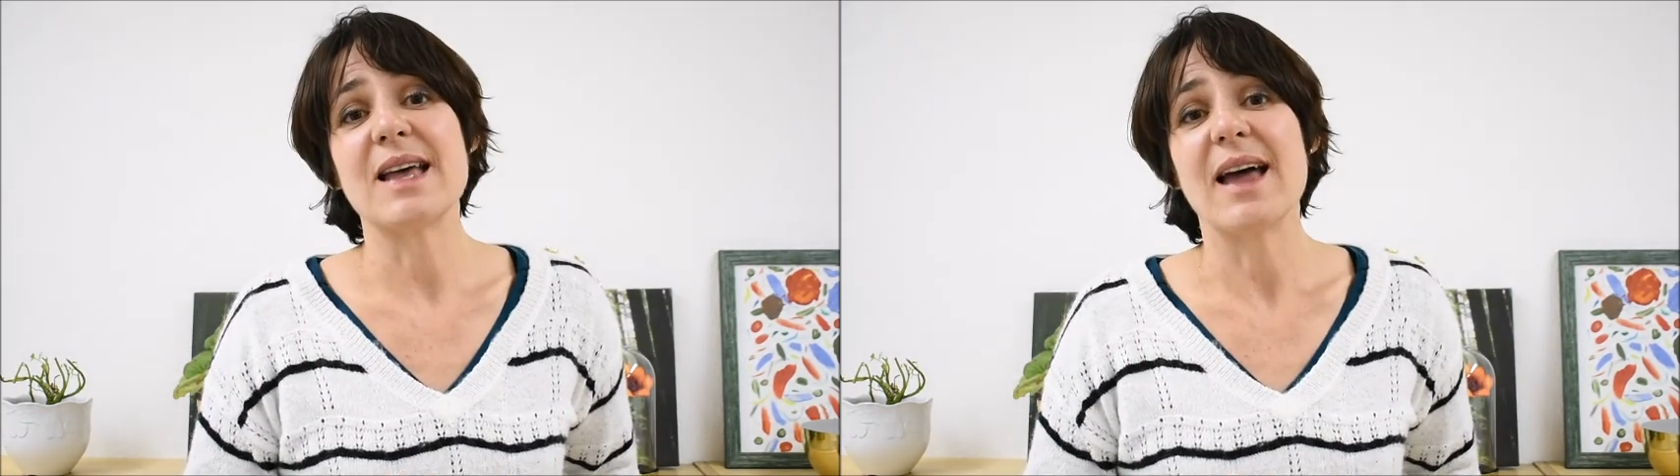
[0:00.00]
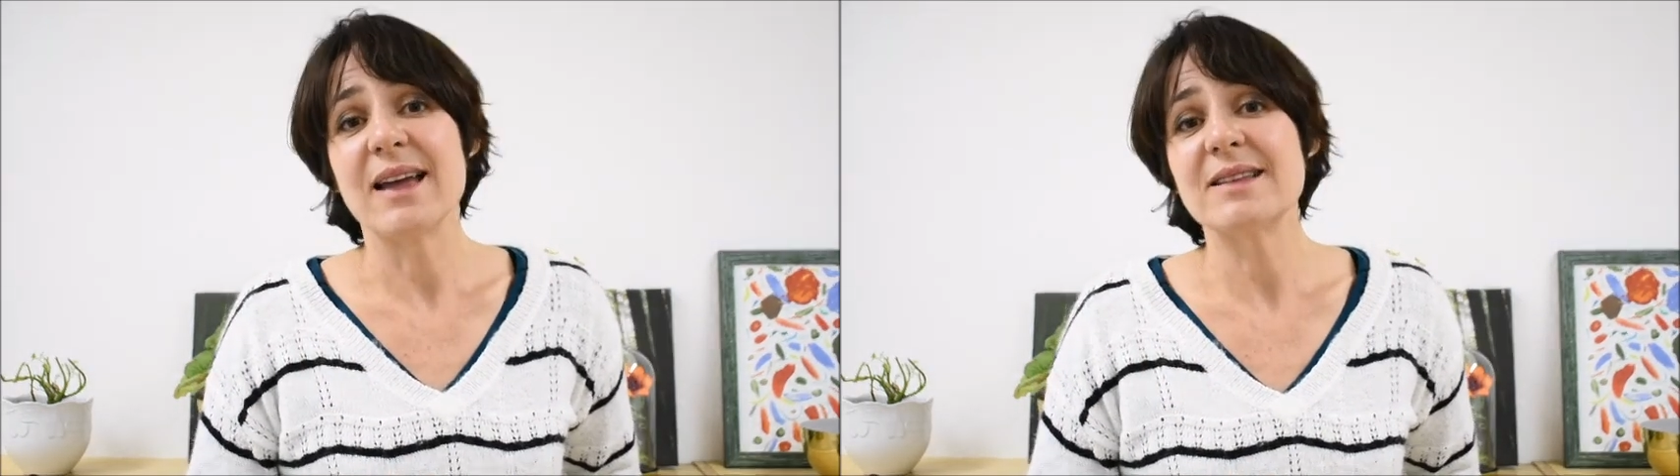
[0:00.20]

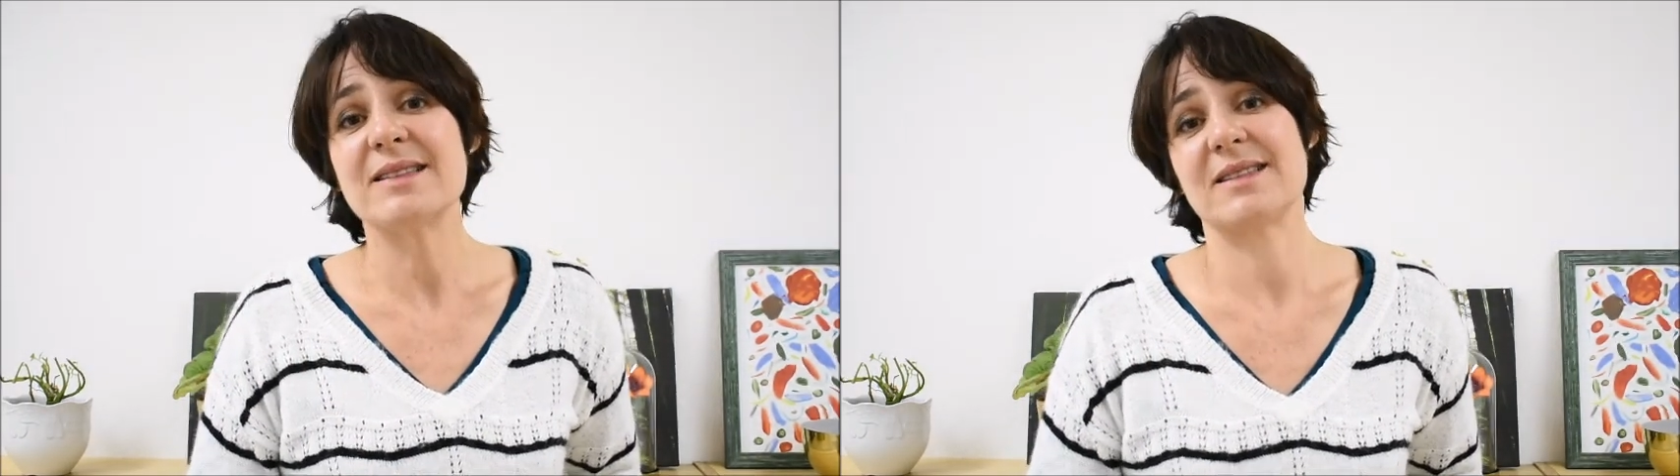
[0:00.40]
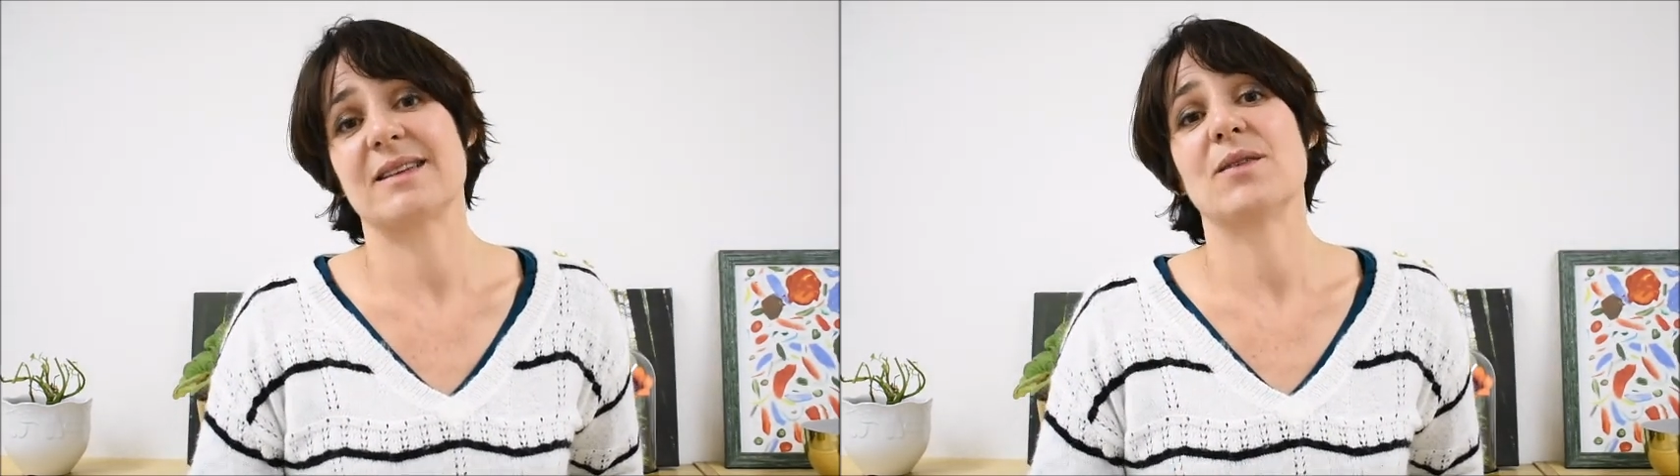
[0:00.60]
and
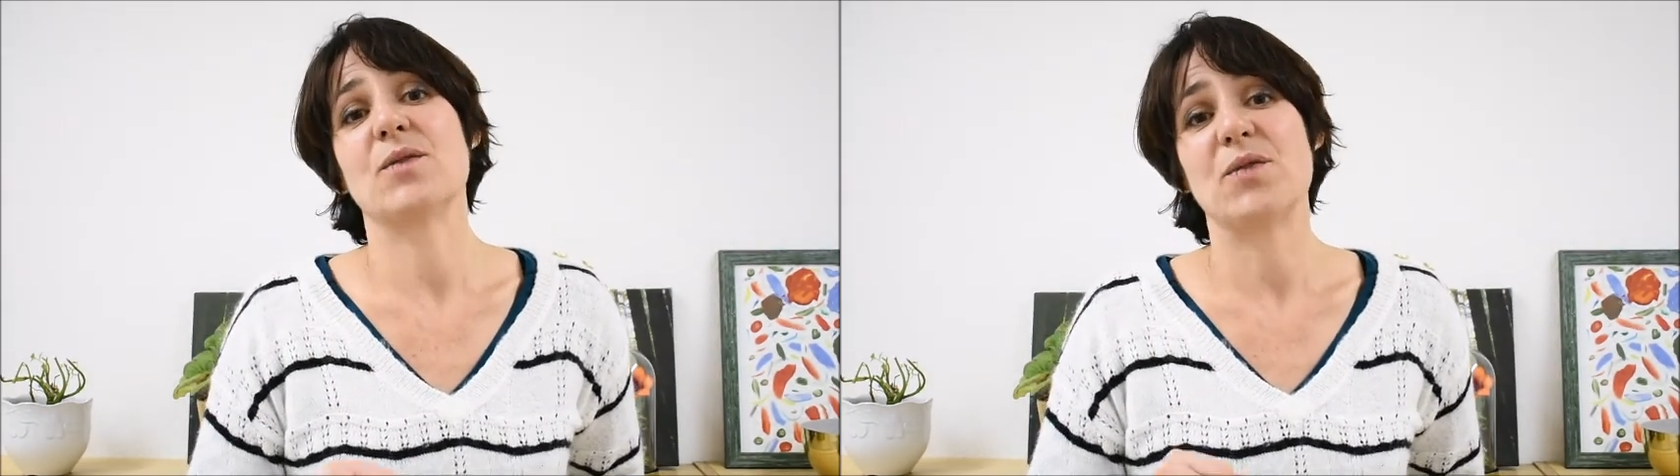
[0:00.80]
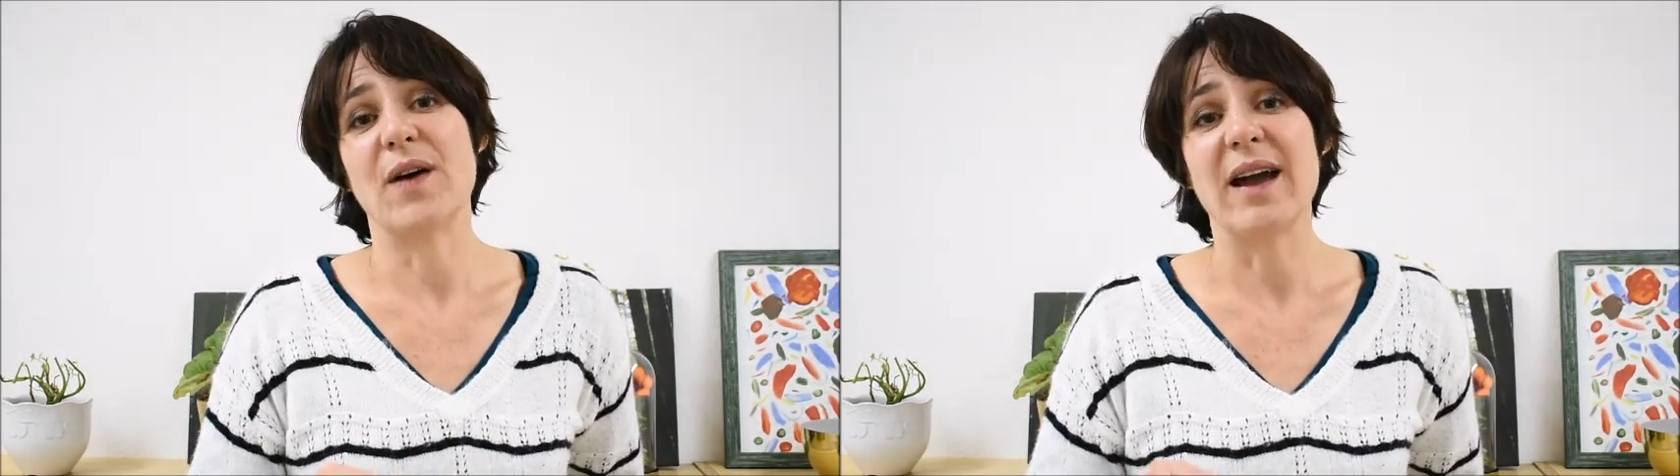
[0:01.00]

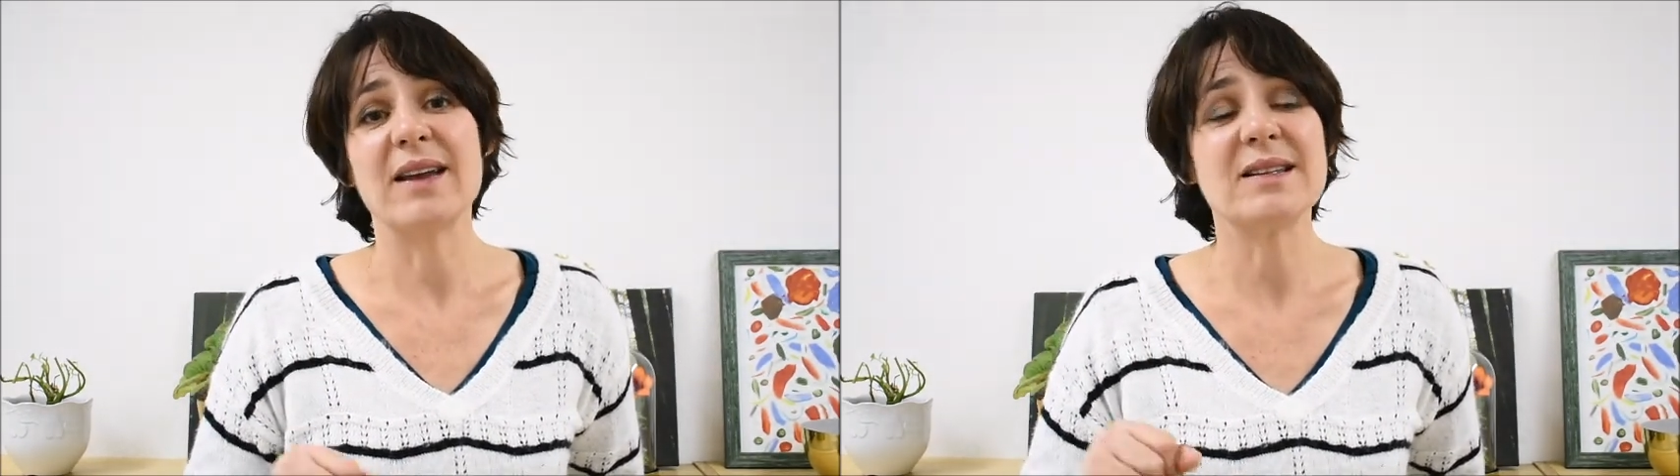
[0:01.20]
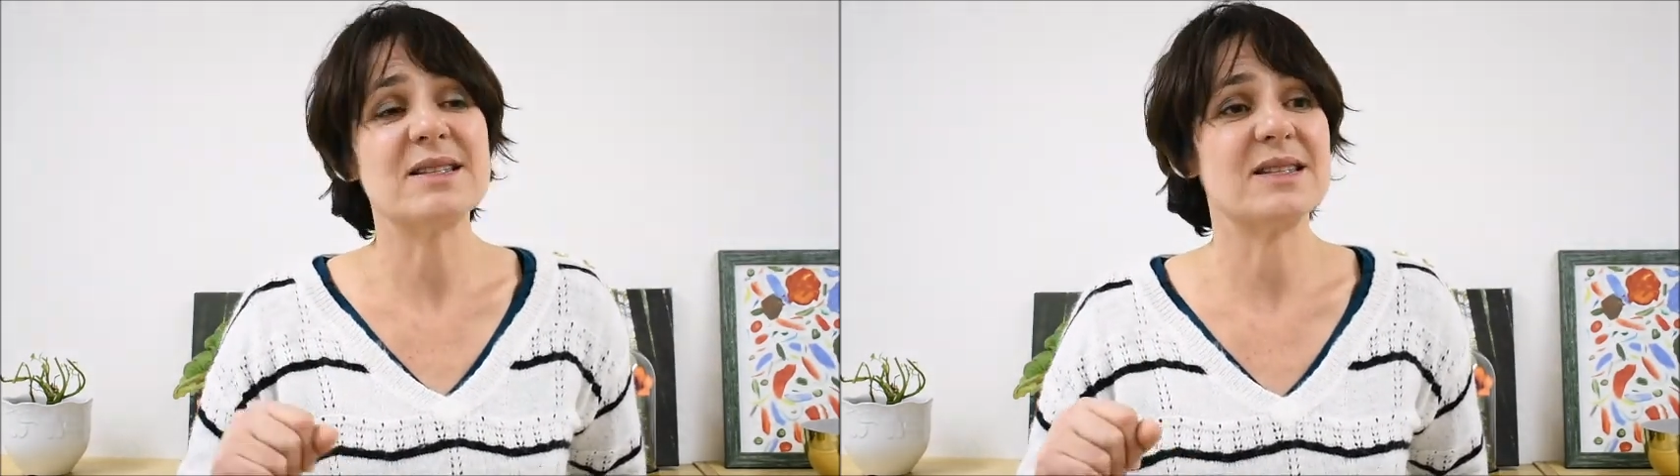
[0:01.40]

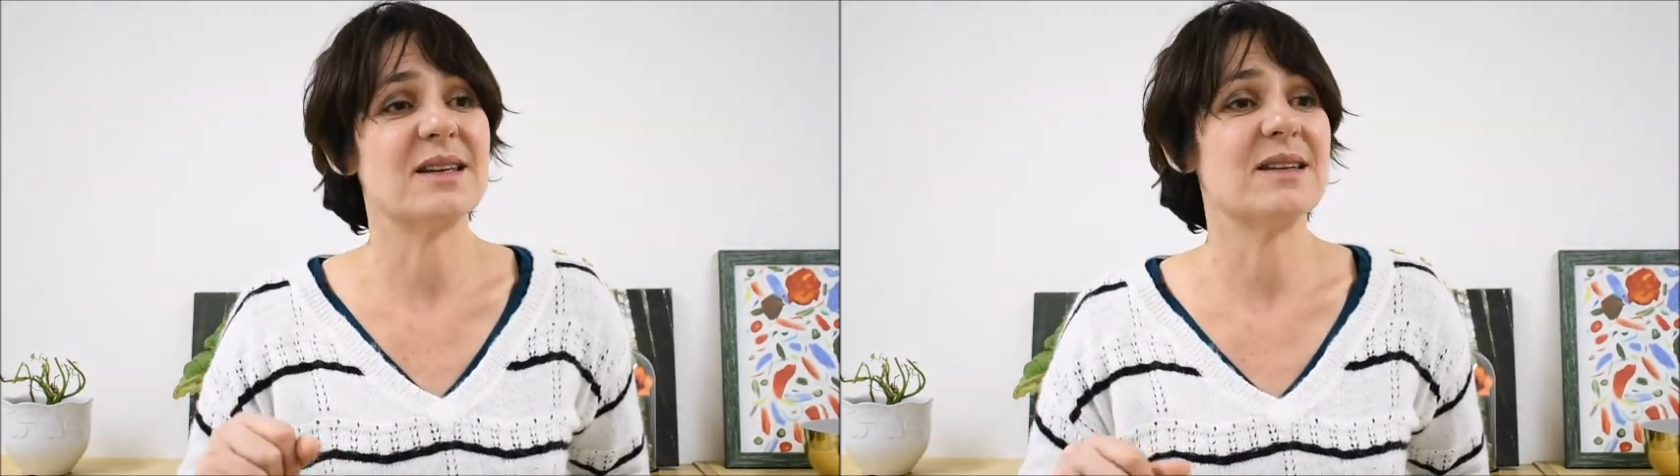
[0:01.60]
finds